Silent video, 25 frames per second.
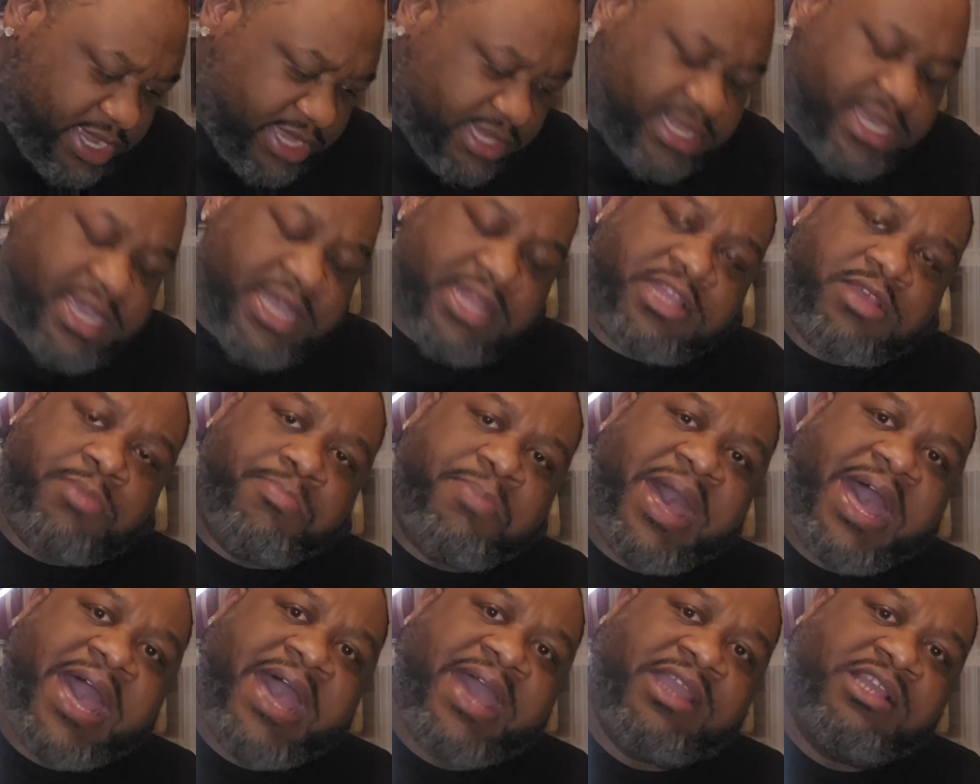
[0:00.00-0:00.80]
did the
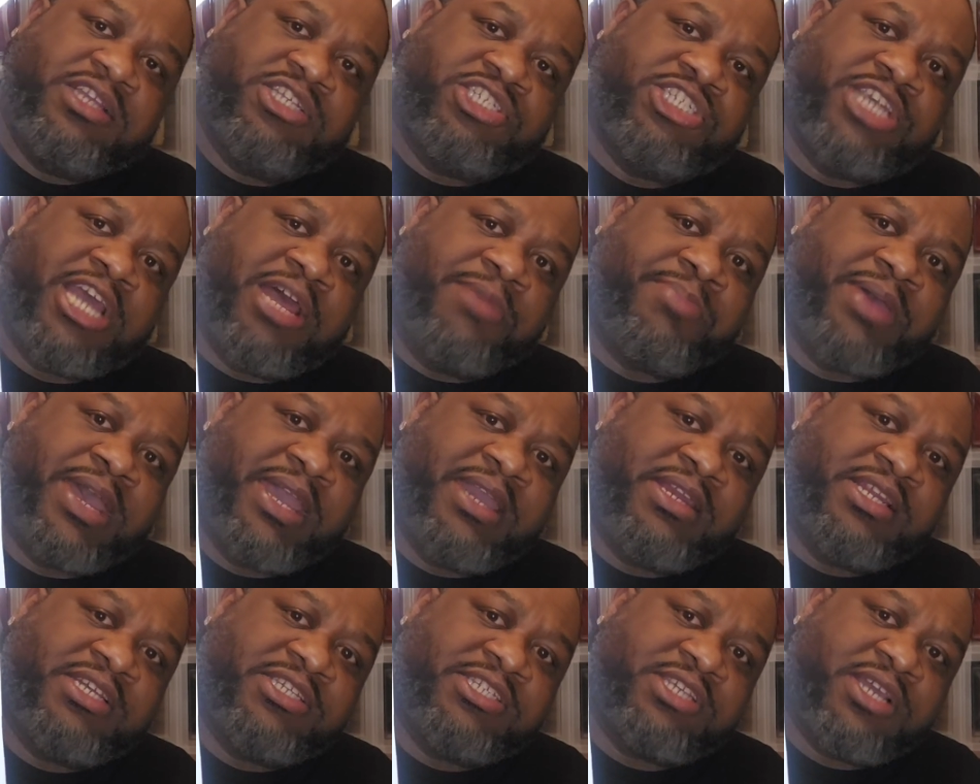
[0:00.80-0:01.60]
pack,
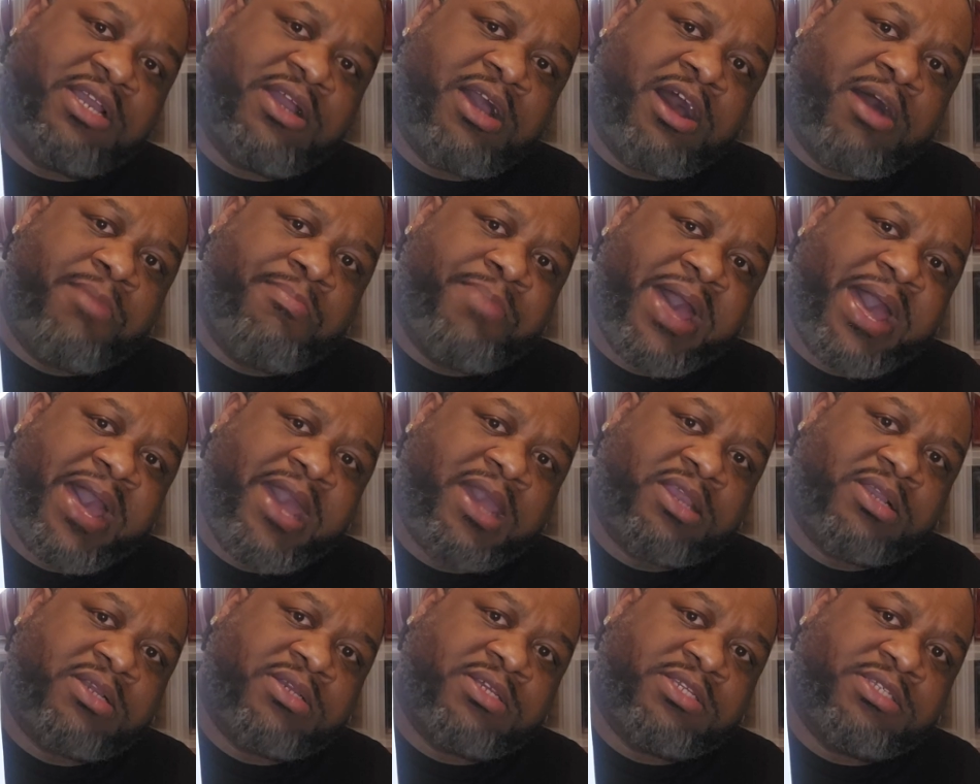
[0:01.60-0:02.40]
champagne and cigar
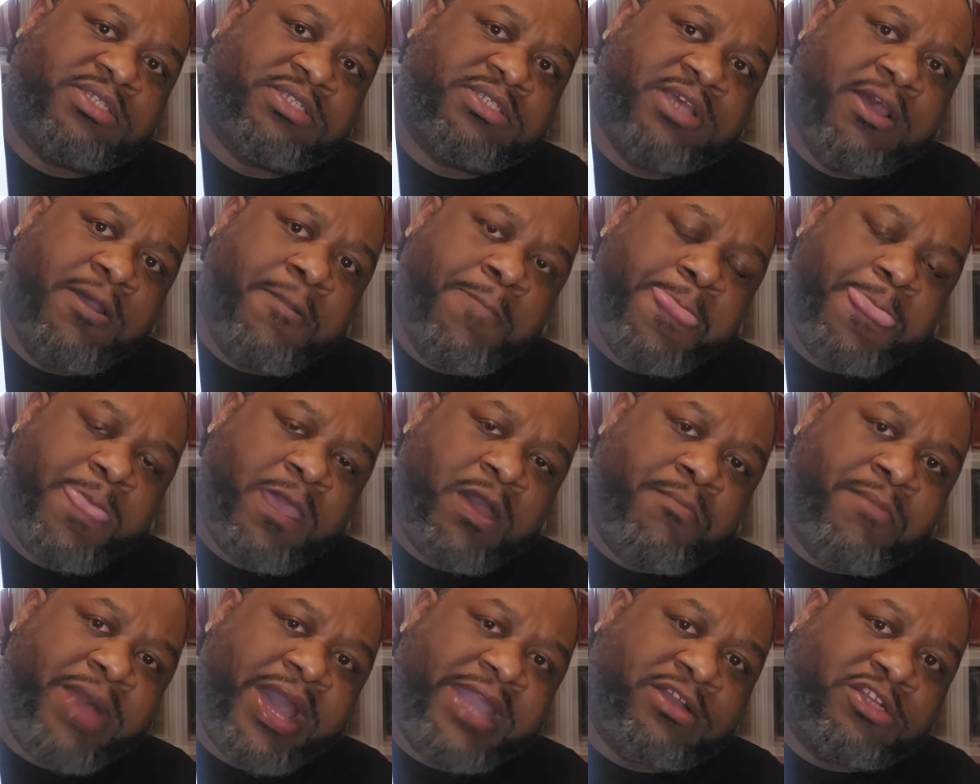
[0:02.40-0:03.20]
pack, because
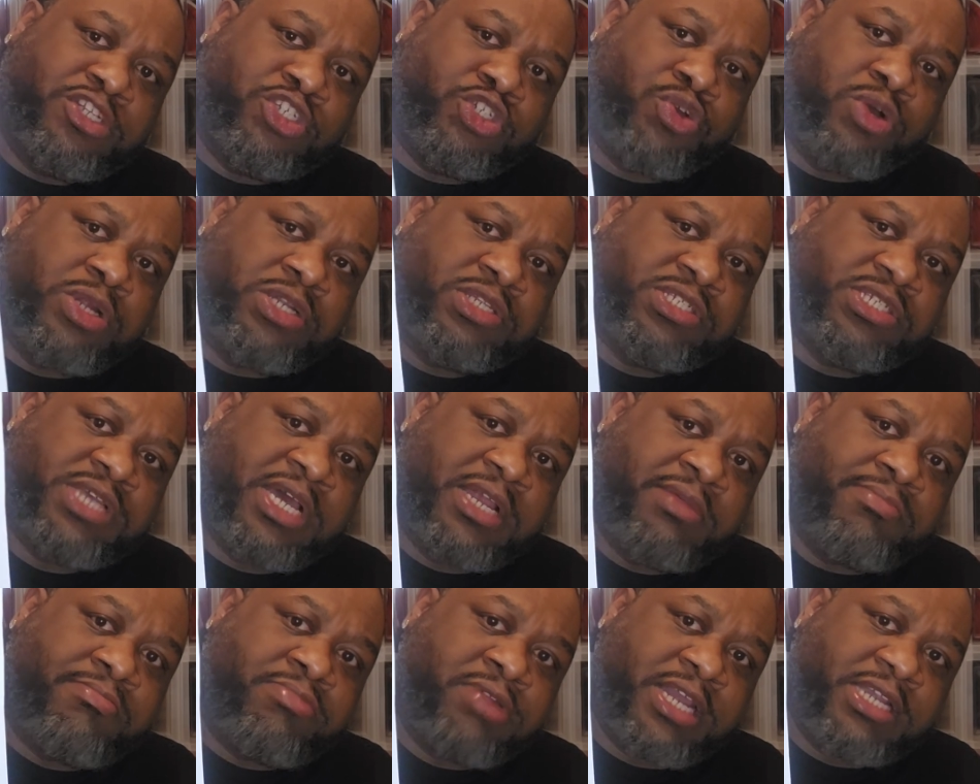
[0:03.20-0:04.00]
of Michael Jordan
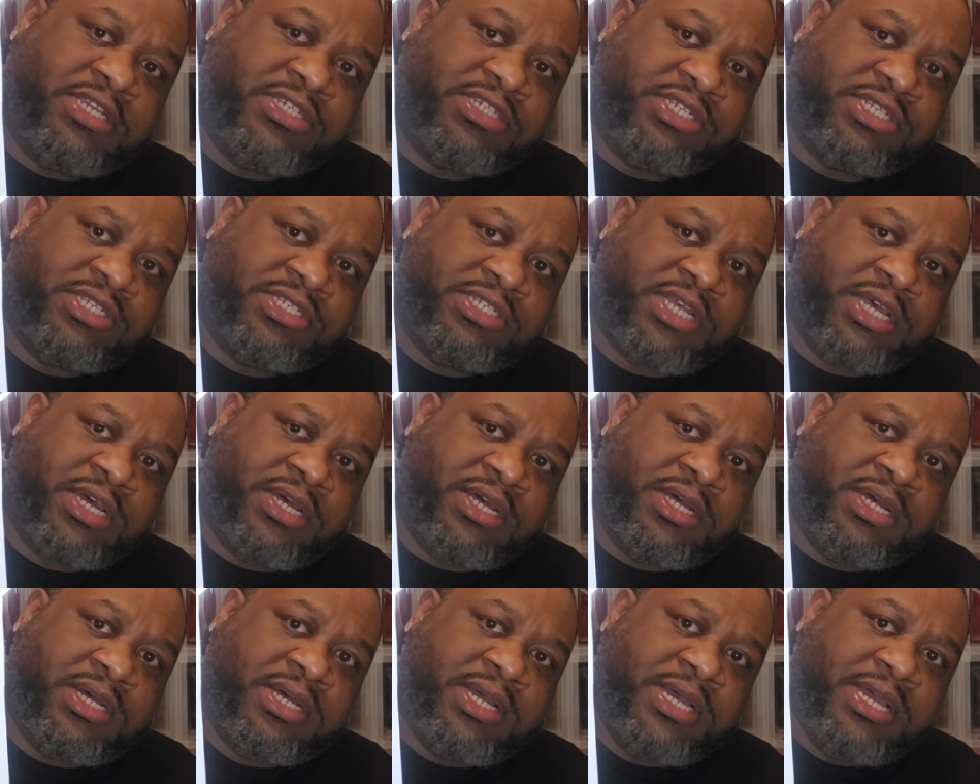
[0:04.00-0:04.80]
celebrations
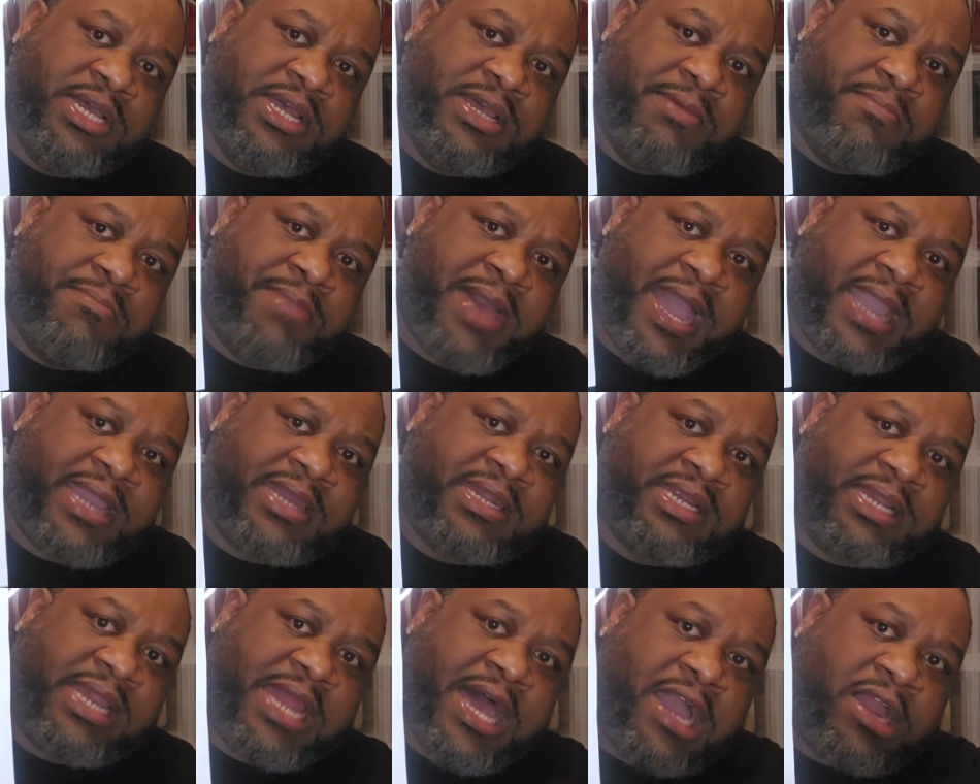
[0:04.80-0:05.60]
back
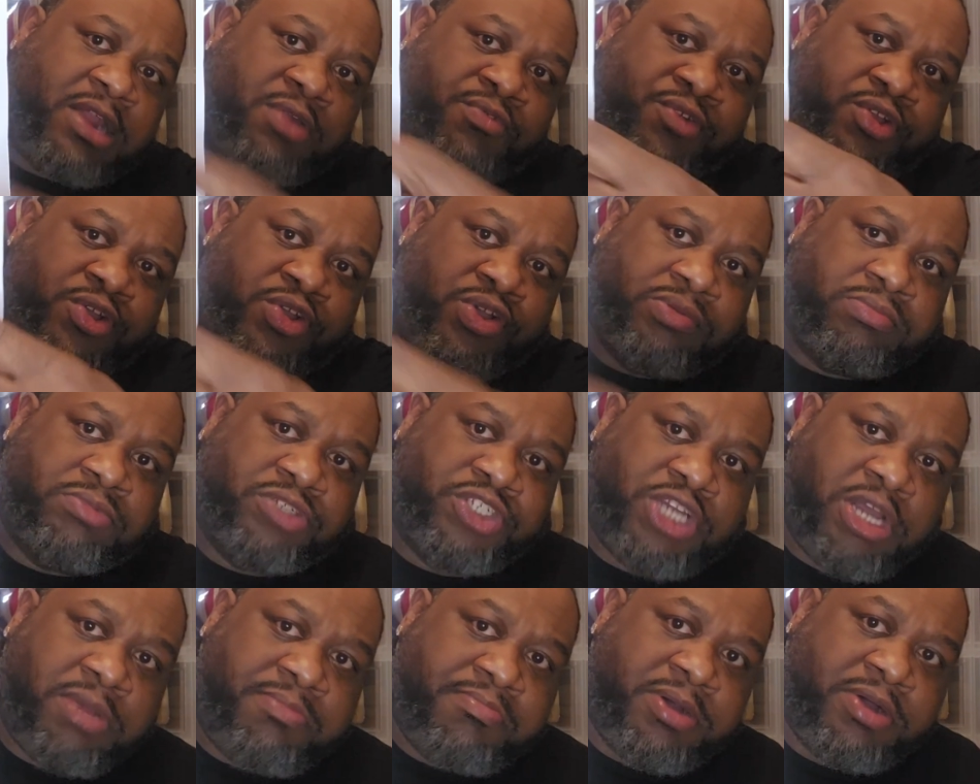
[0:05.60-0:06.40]
in the locker room,
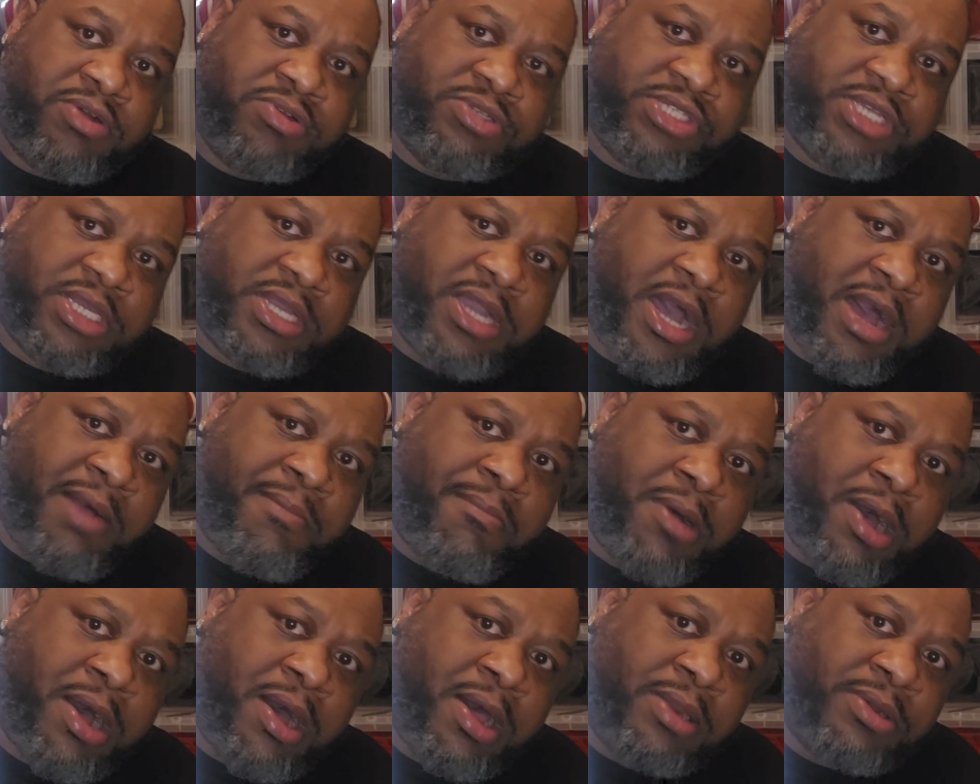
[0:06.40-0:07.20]
jumbo cigar
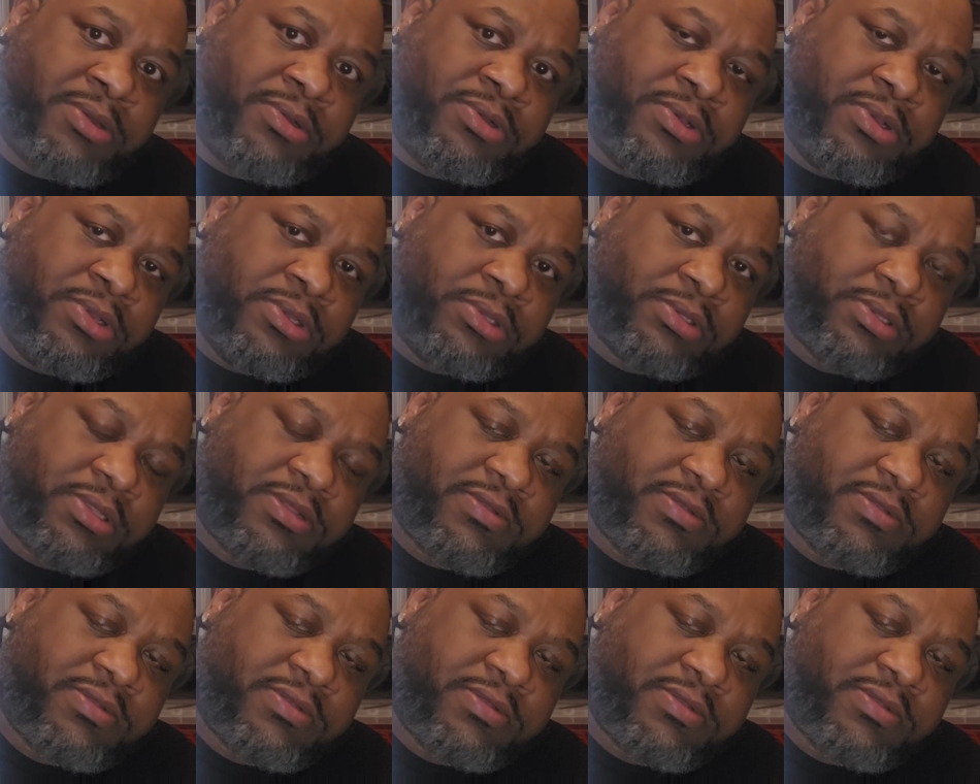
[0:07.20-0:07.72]
bottle.